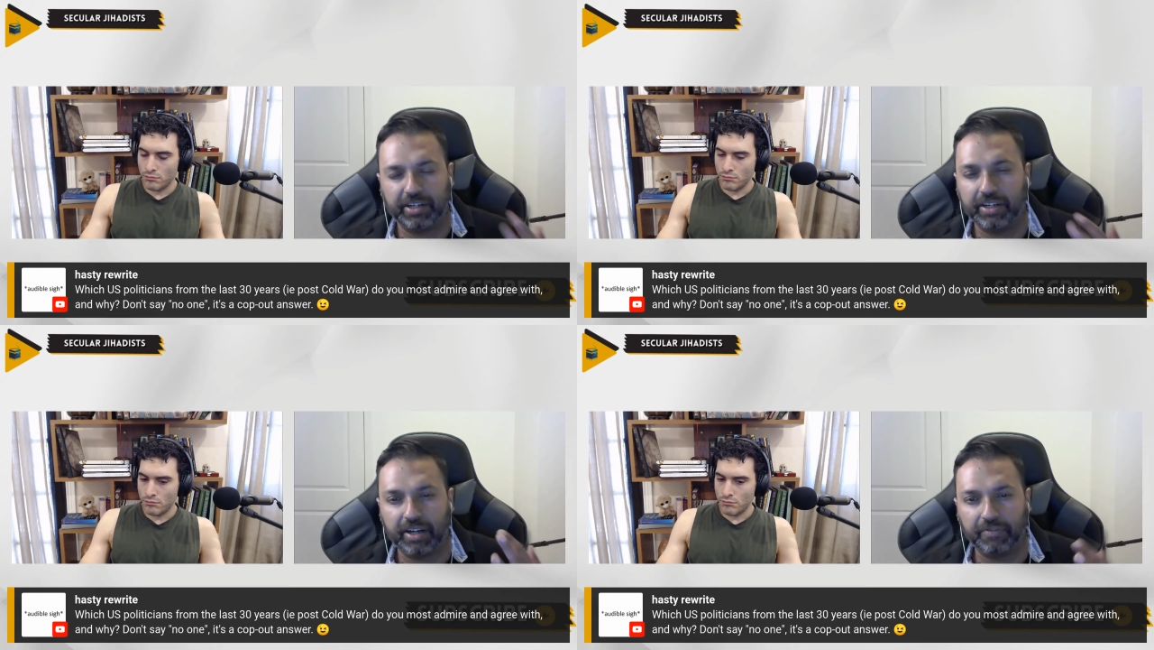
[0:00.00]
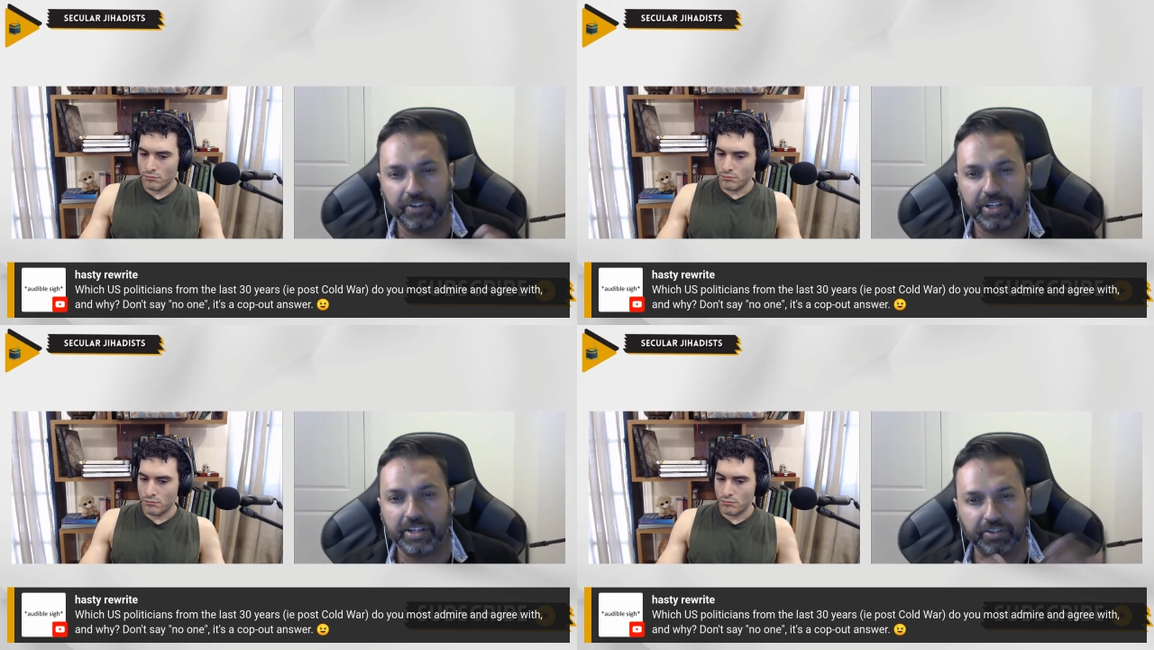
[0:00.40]
Speaker 1: enough
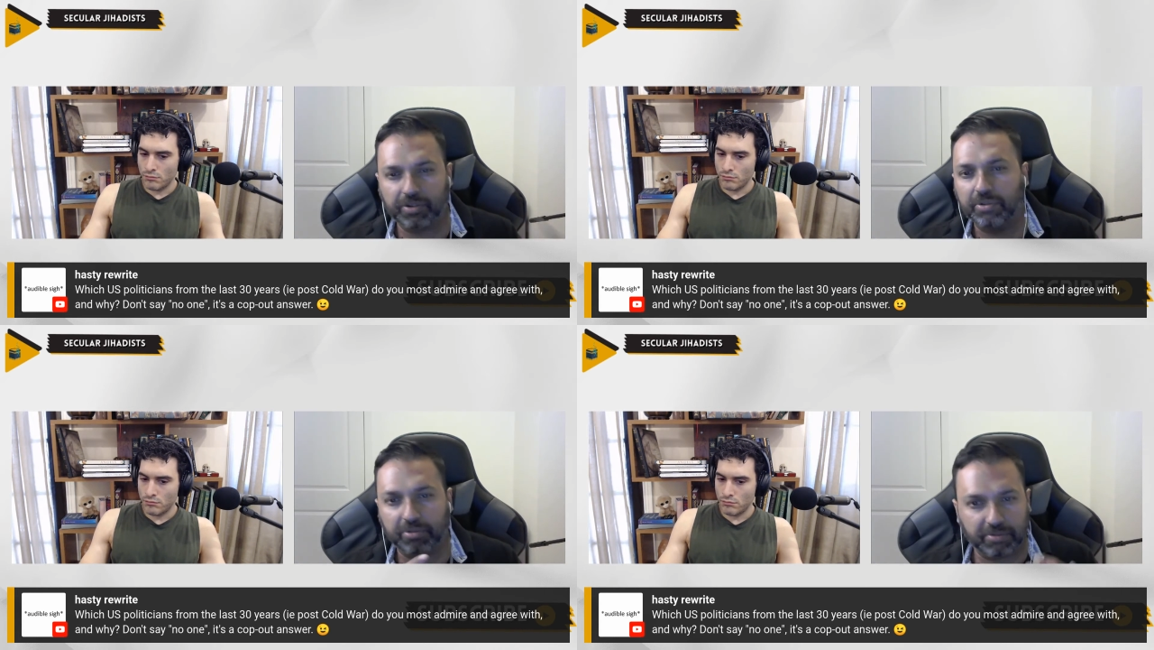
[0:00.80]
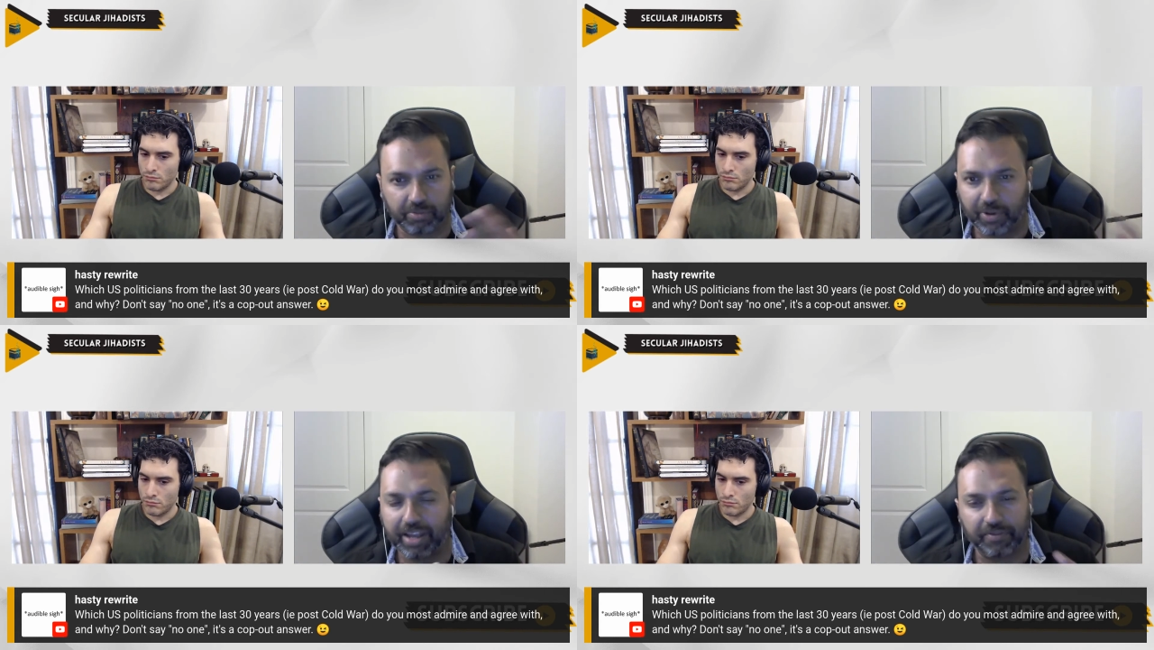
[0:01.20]
in his own
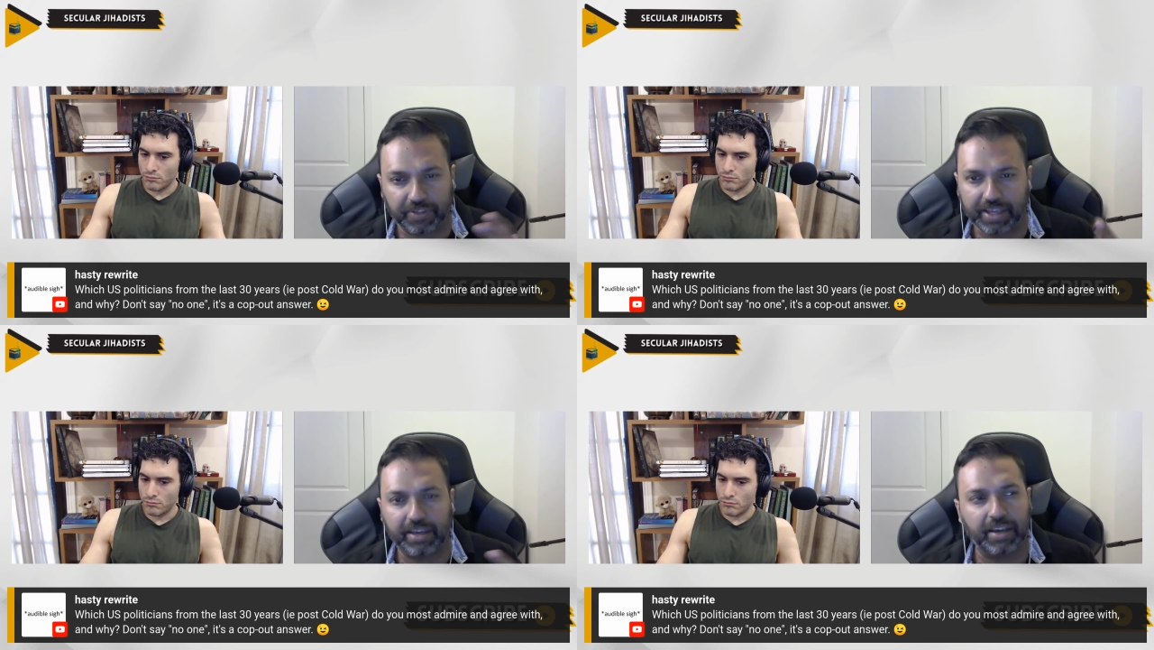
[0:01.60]
way of thinking